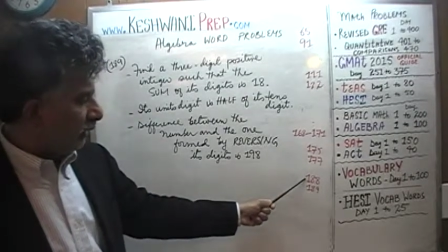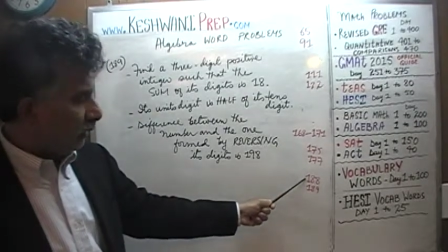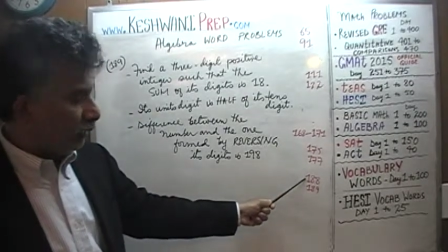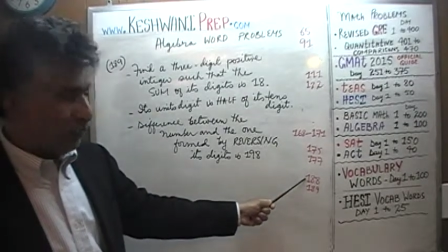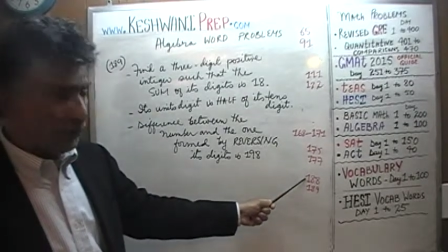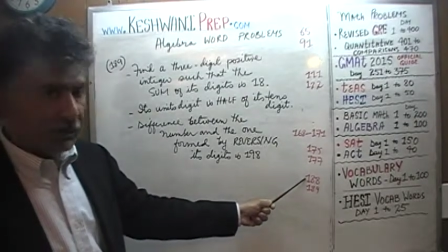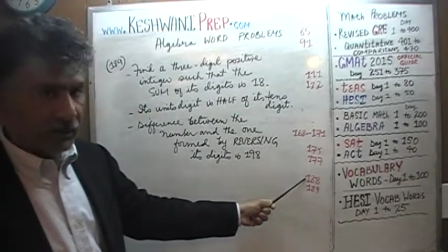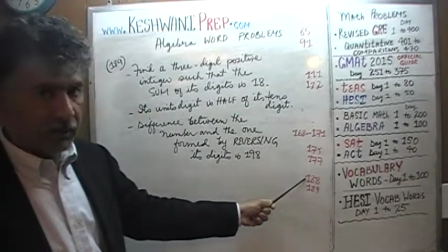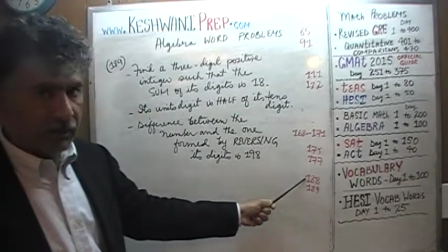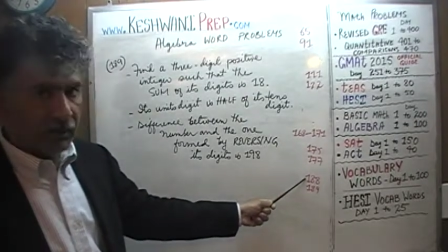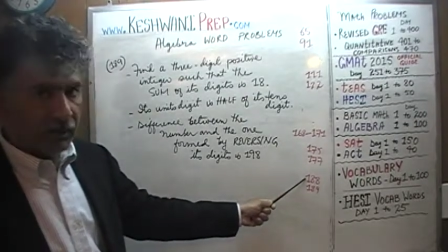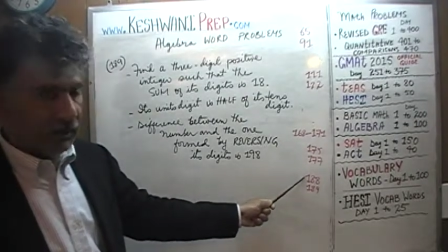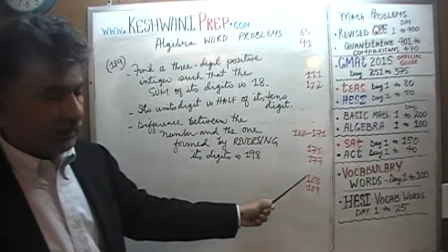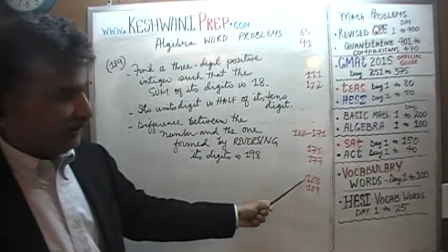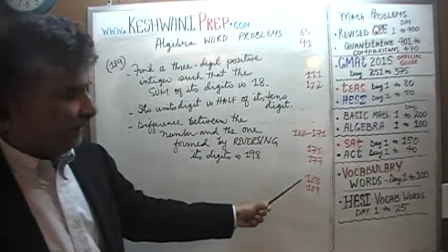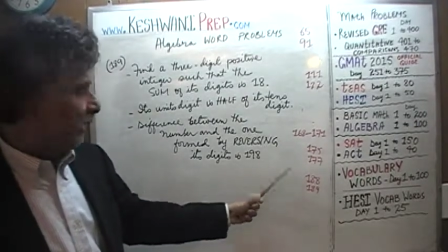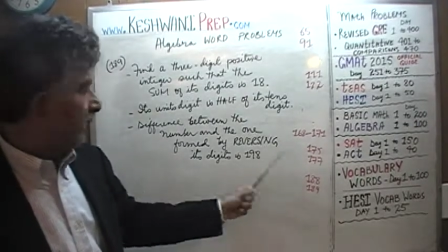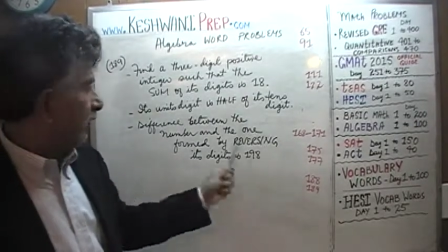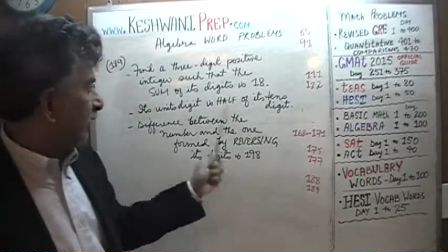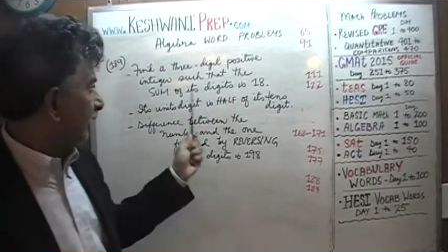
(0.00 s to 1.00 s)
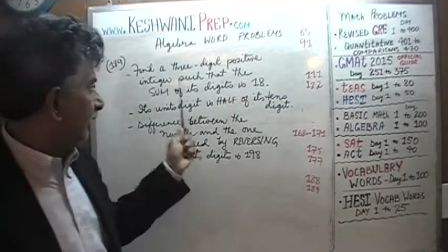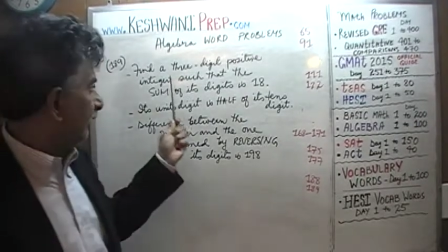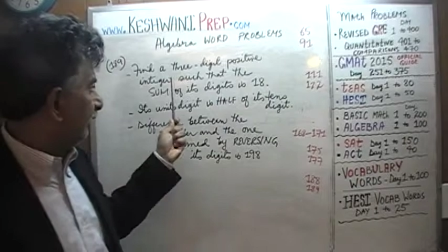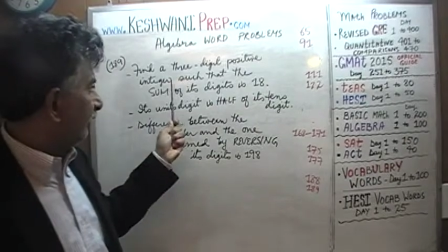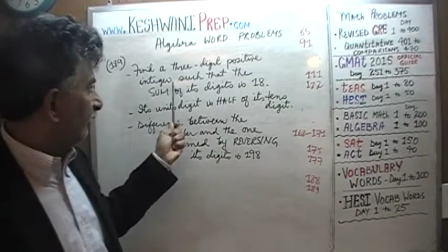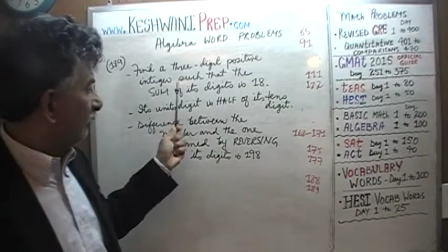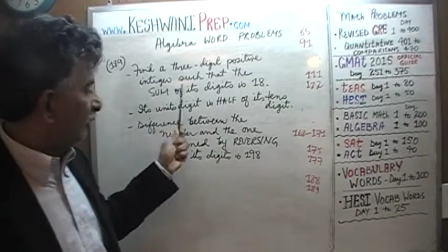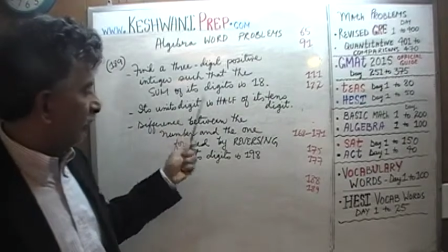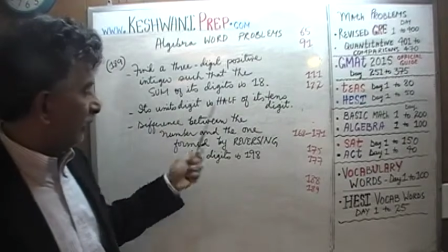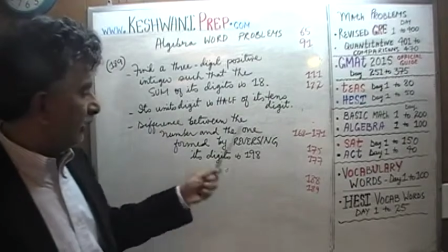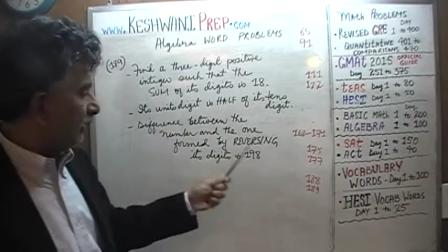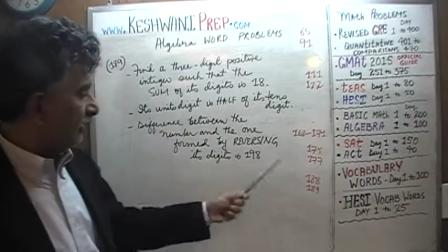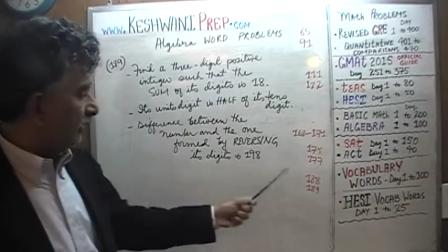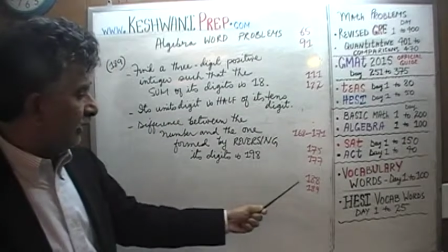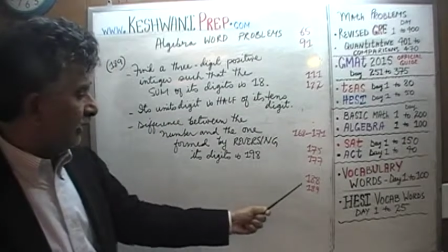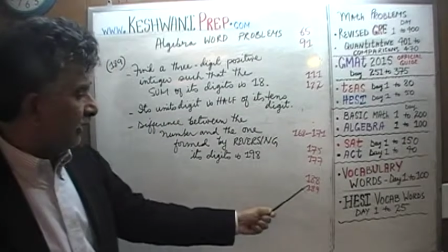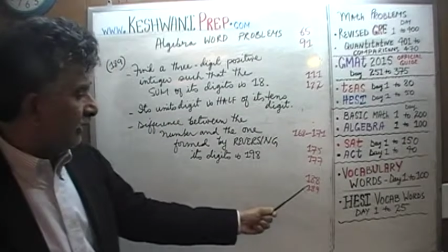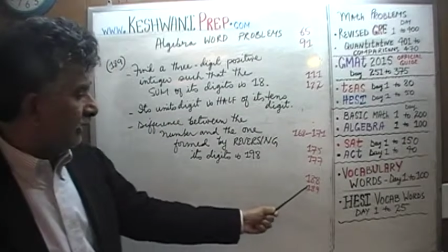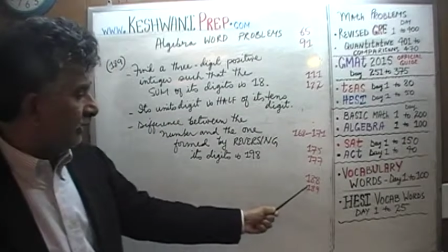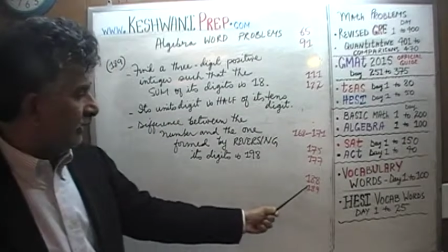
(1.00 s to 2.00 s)
188, and this is
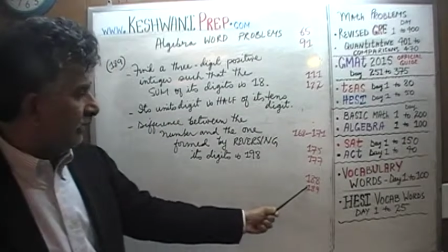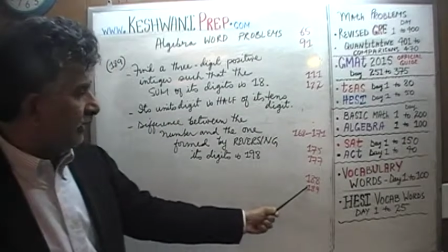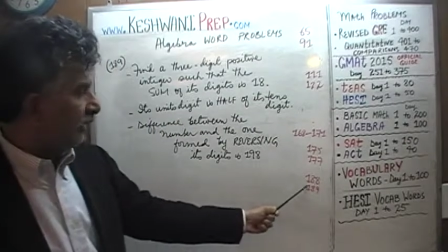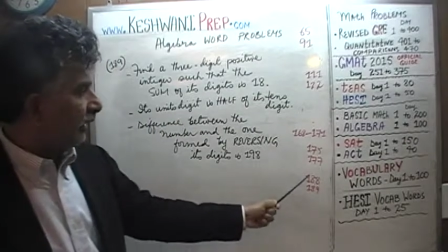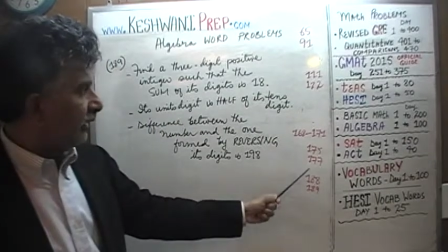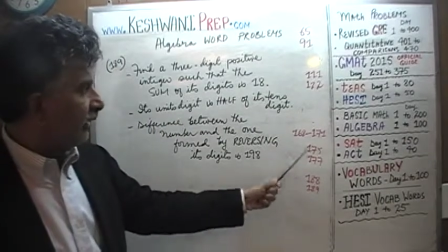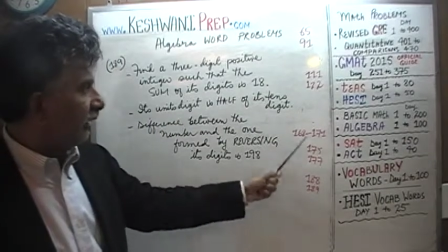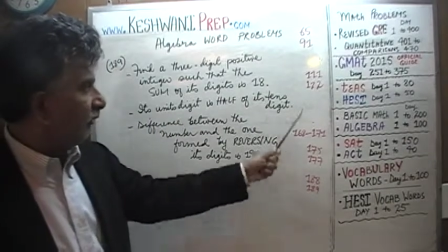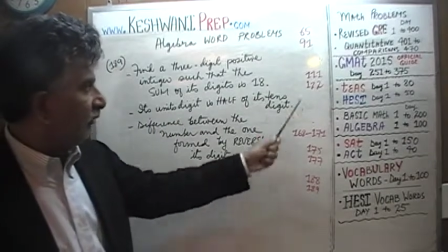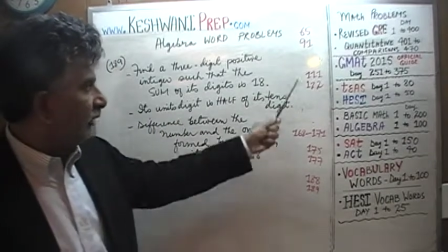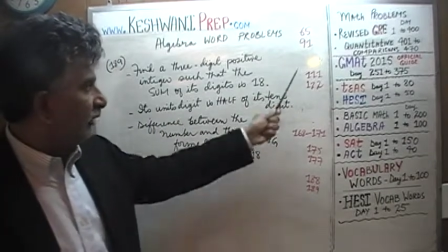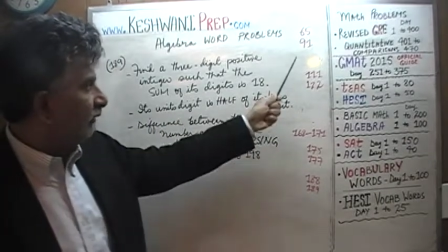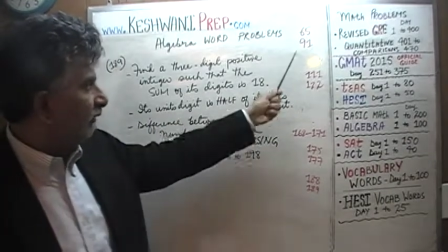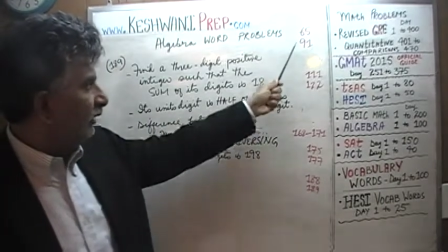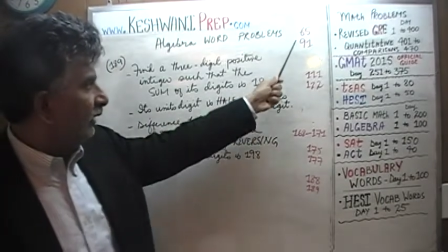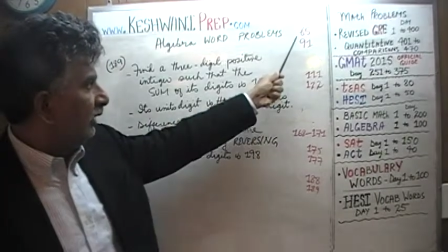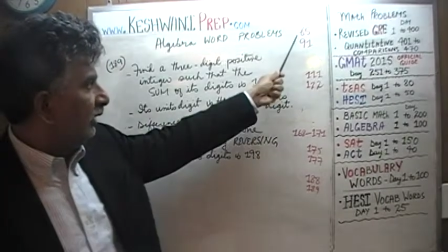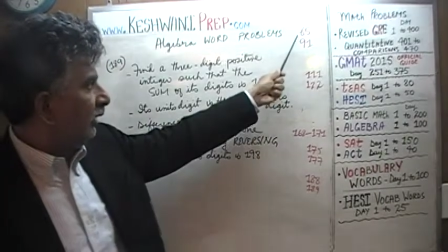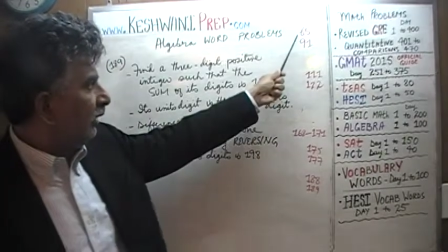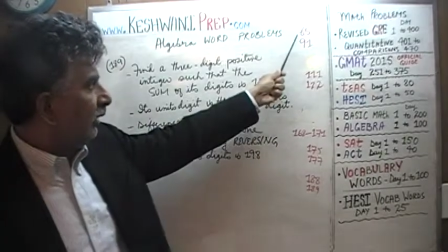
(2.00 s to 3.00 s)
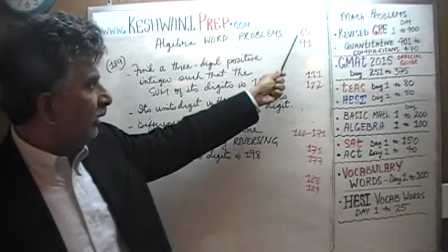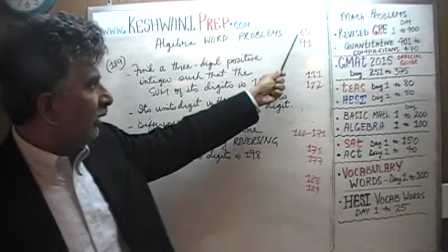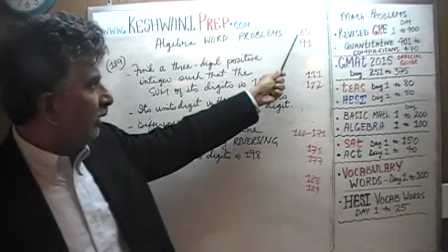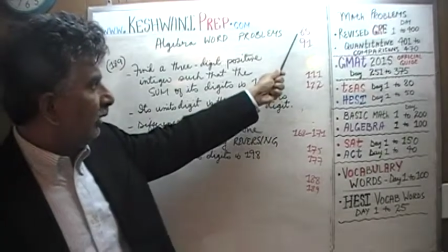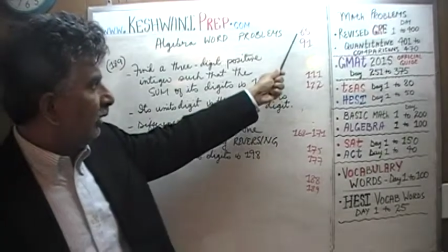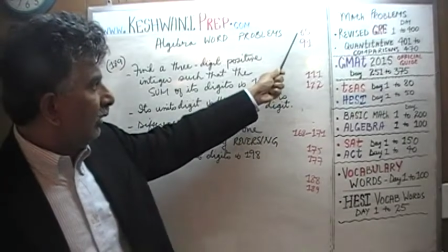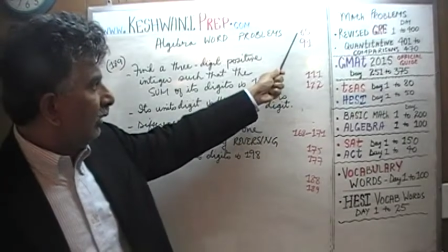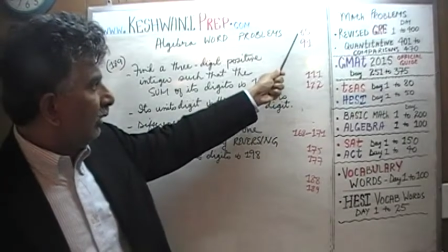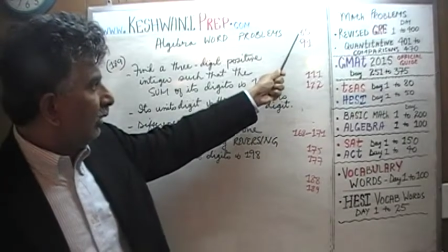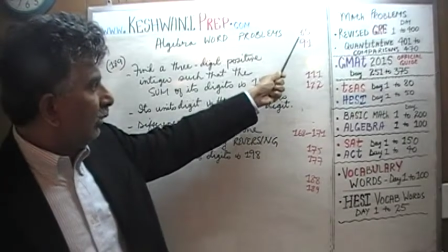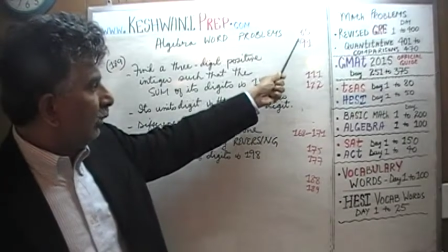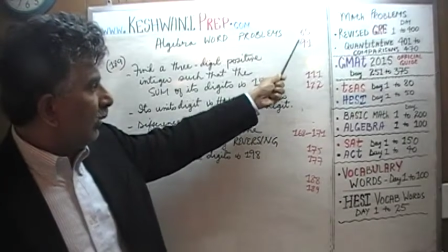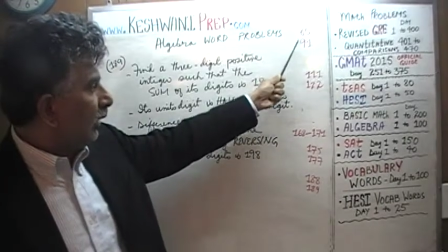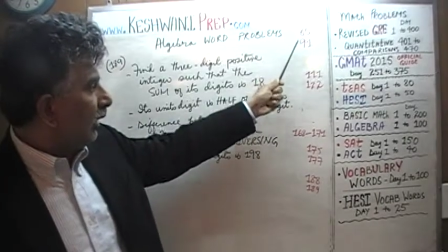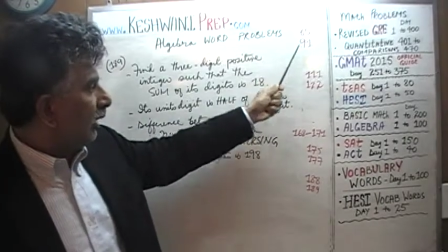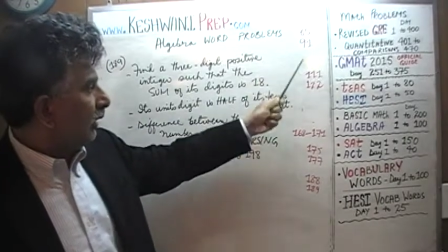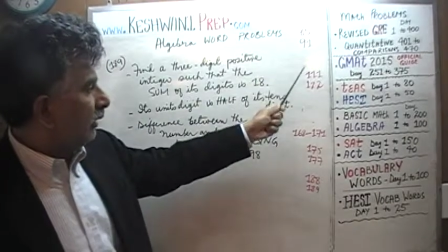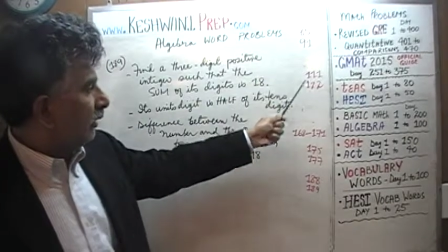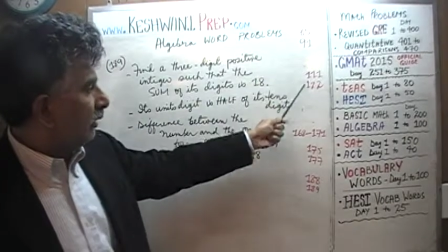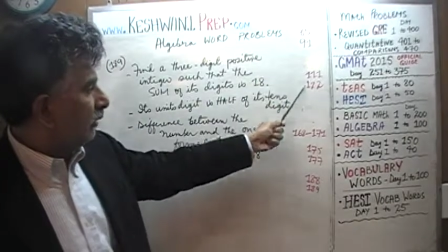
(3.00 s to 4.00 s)
190 as you can see
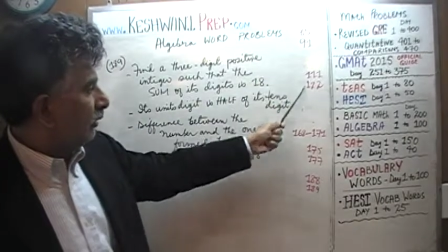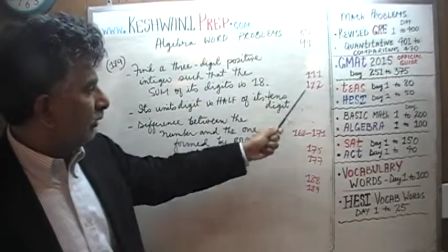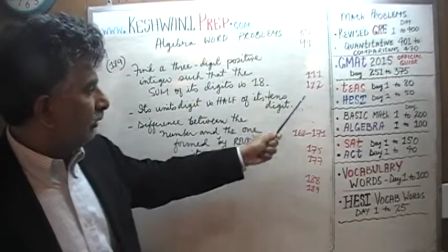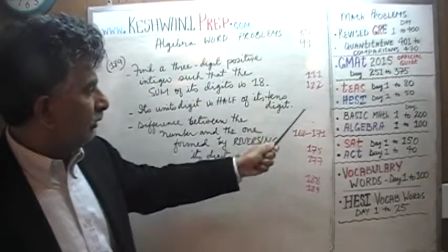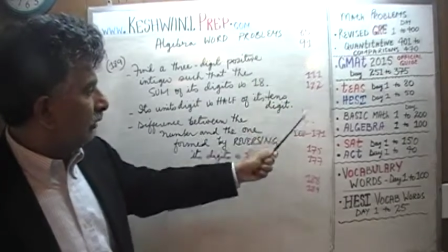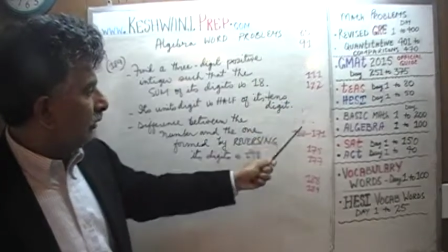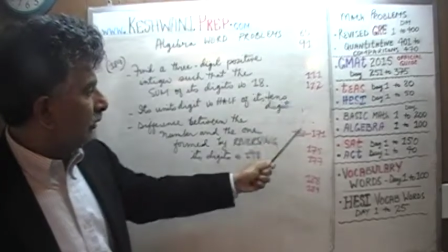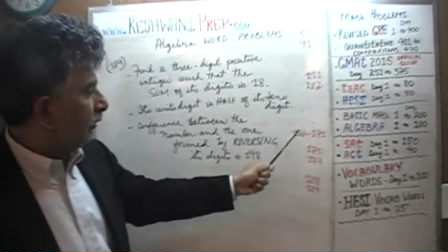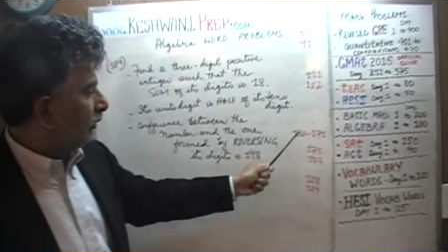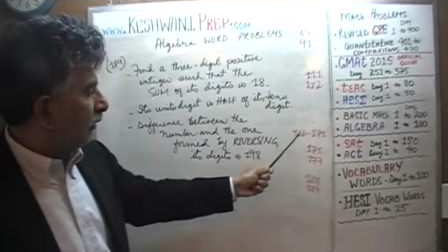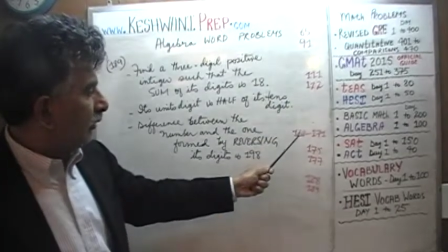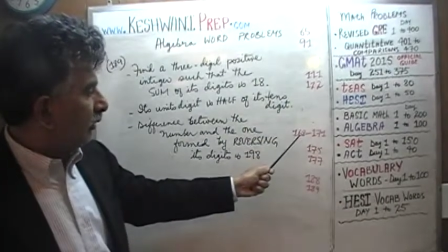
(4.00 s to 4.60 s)
one two